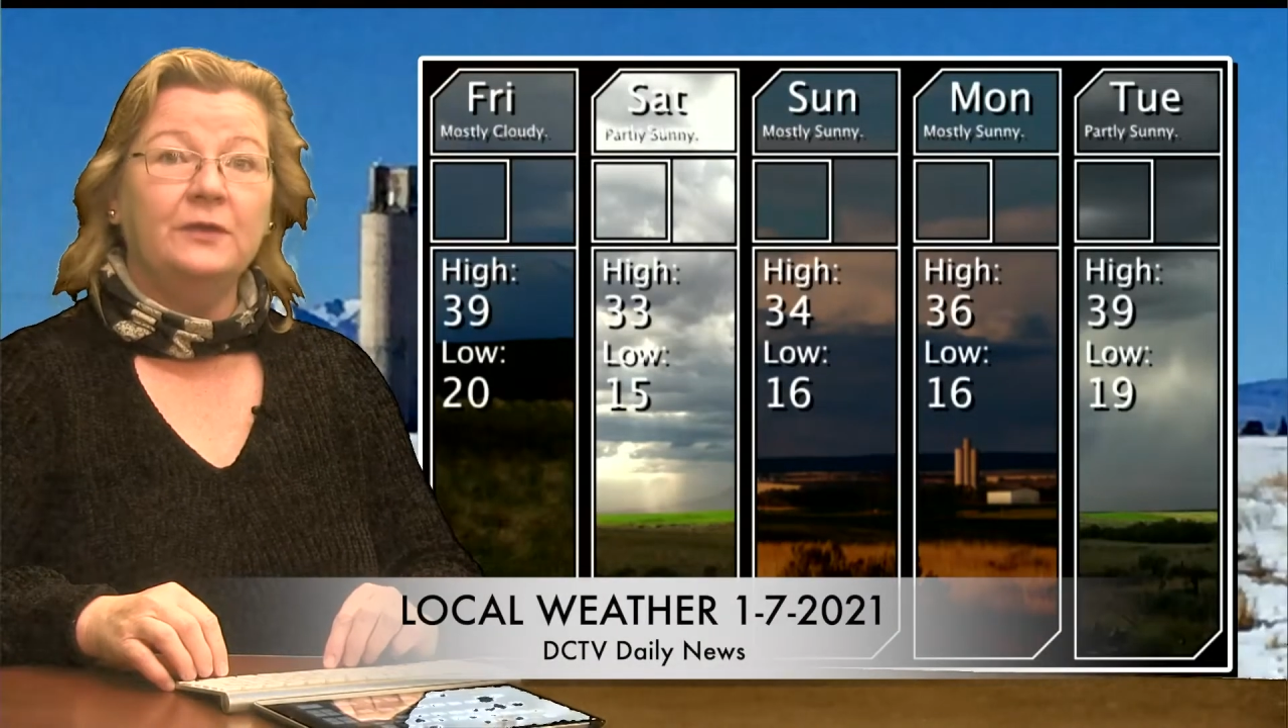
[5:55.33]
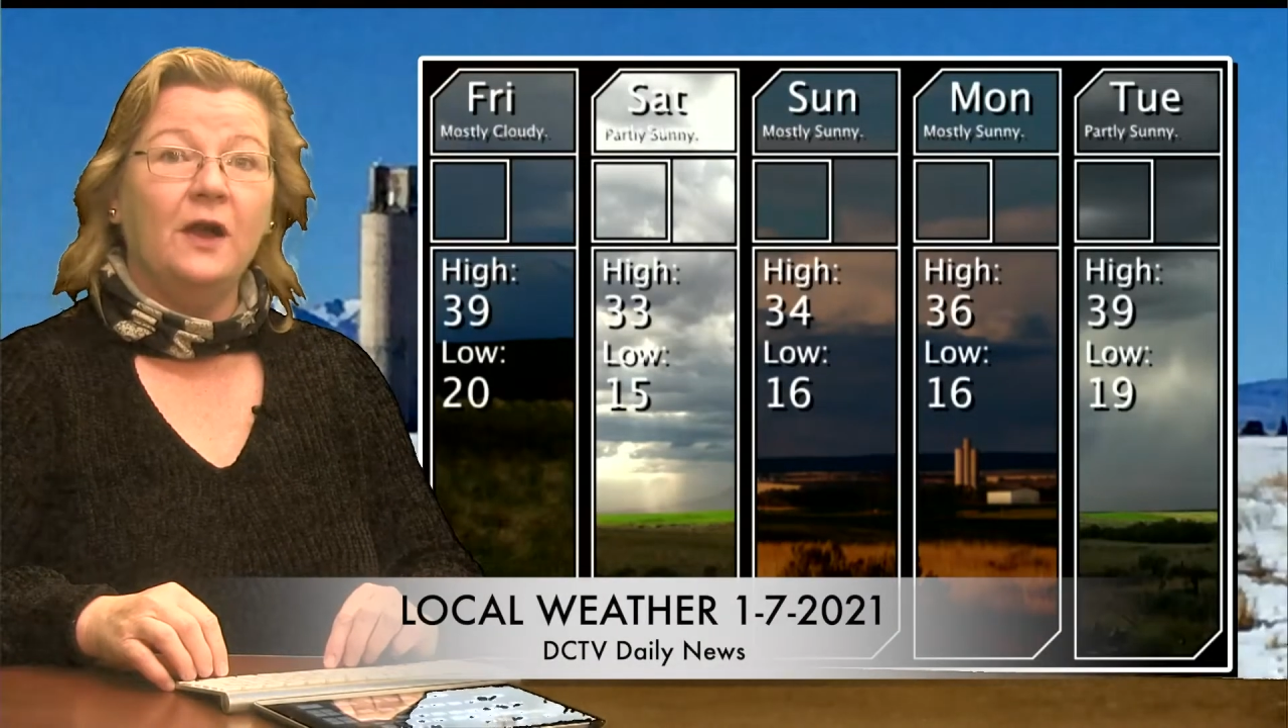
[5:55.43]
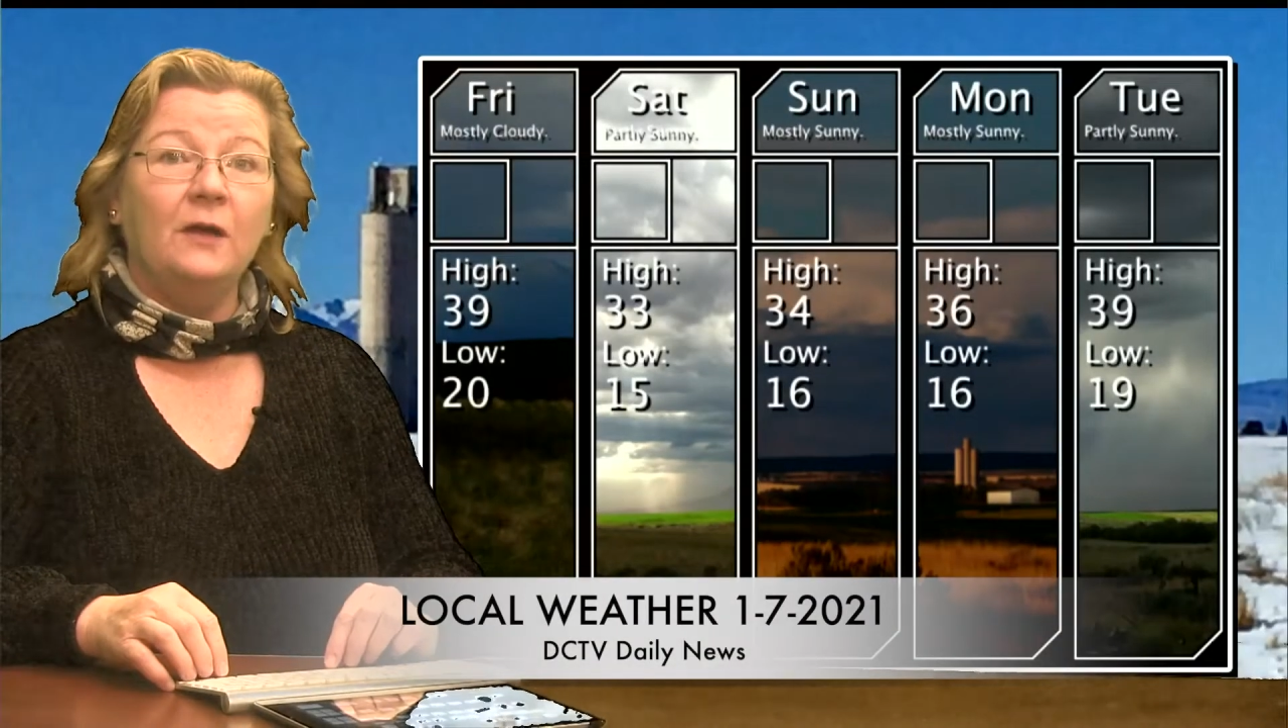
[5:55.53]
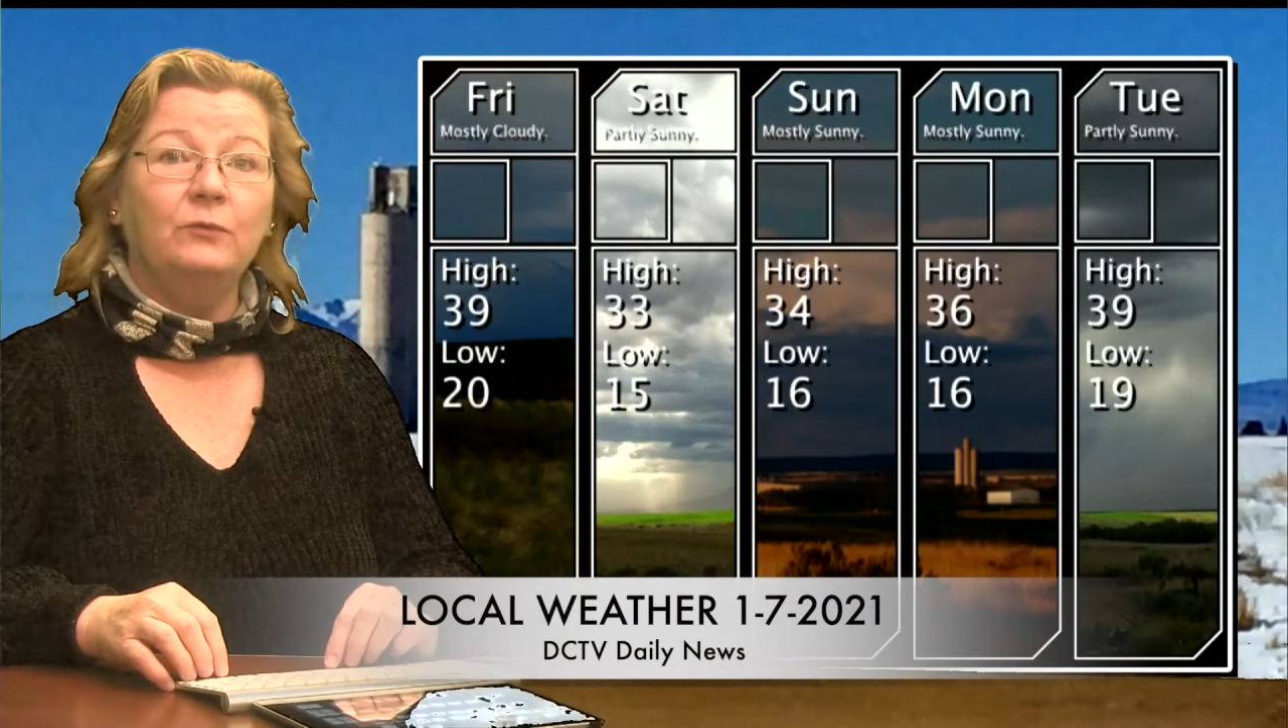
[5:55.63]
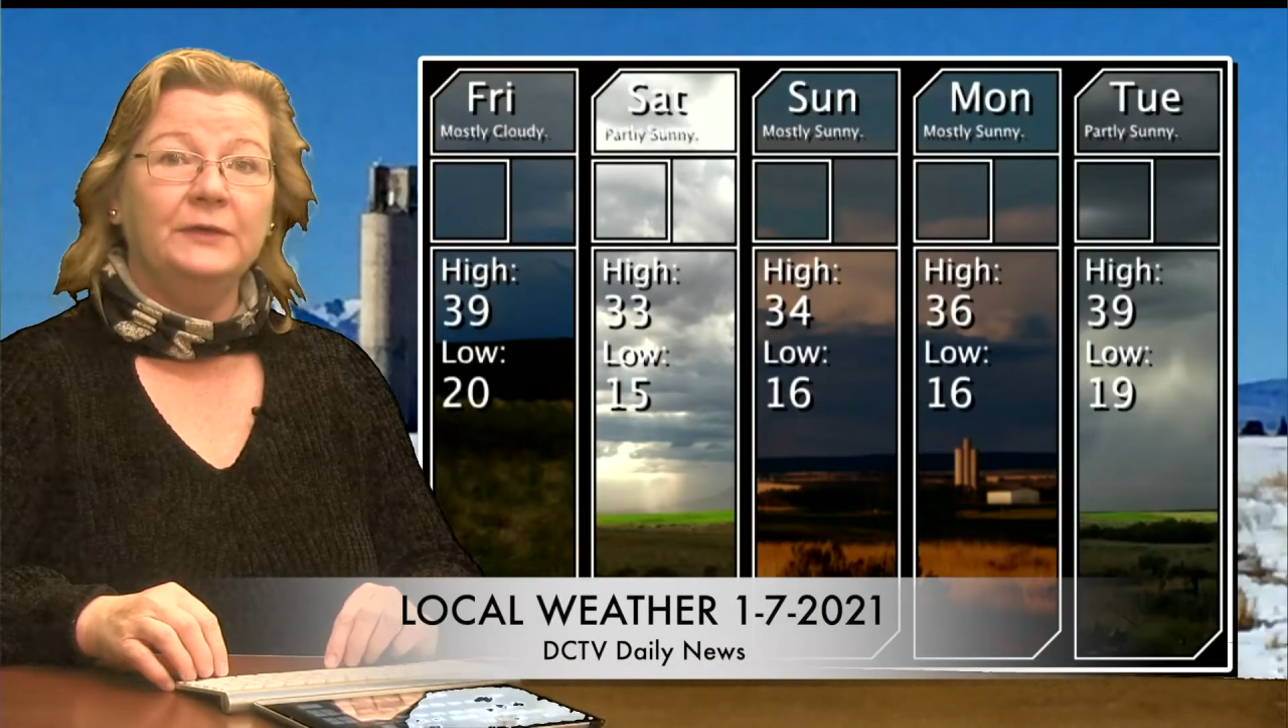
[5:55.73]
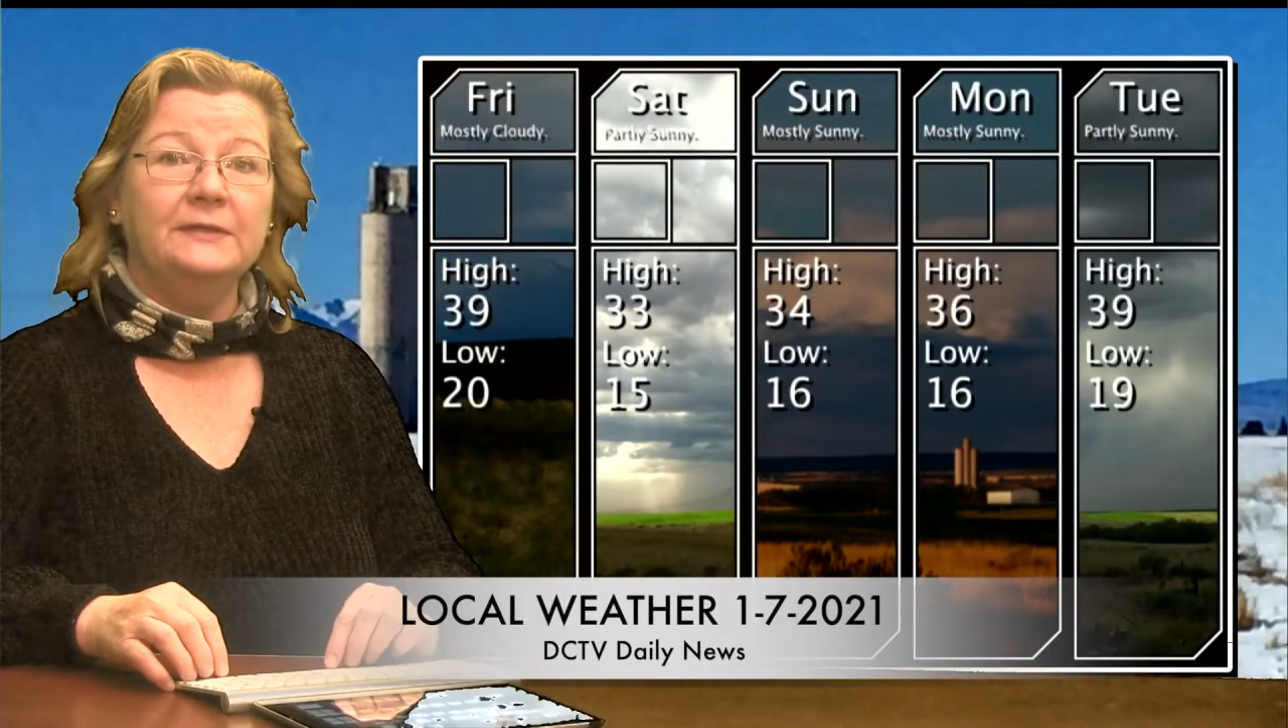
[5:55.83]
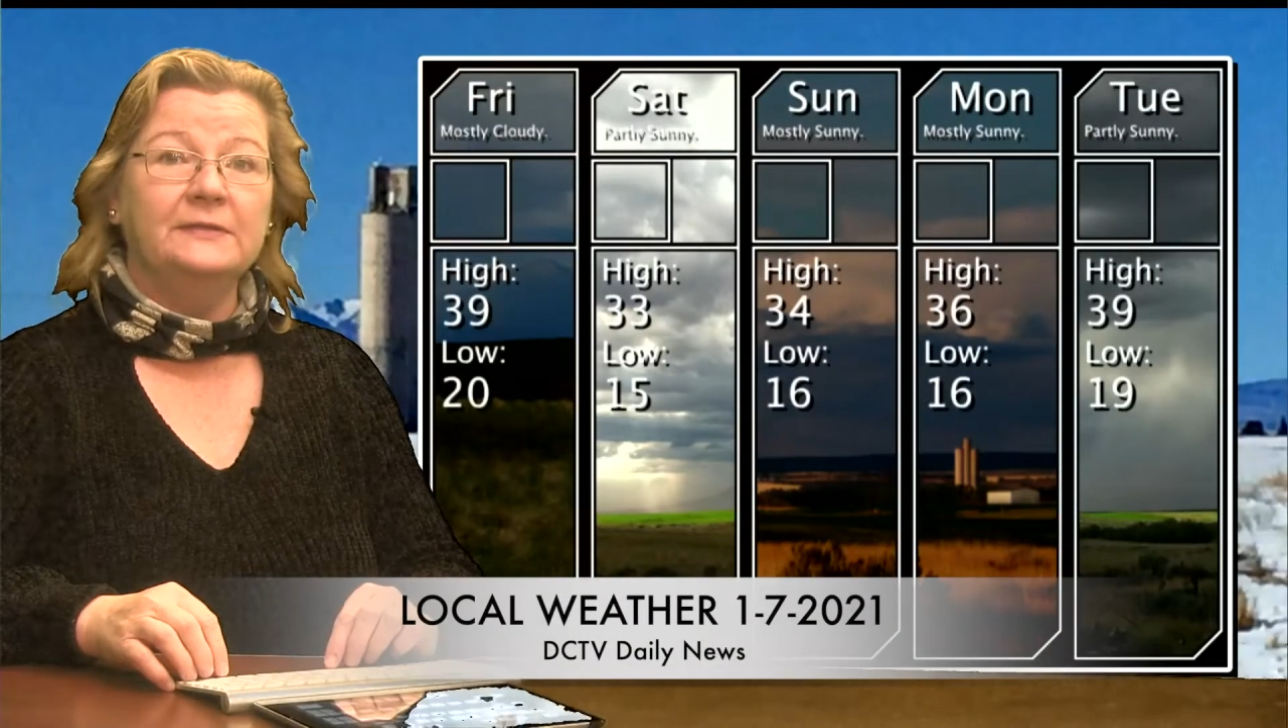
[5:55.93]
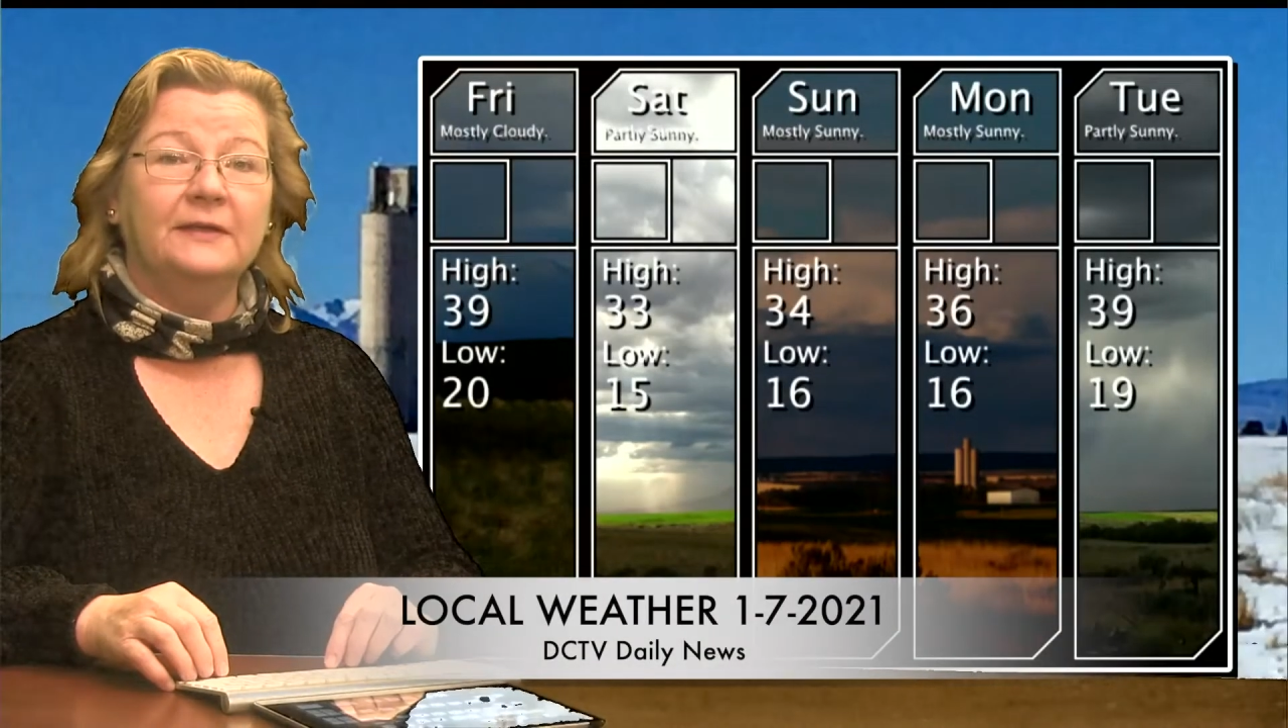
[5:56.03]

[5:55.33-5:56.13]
calm winds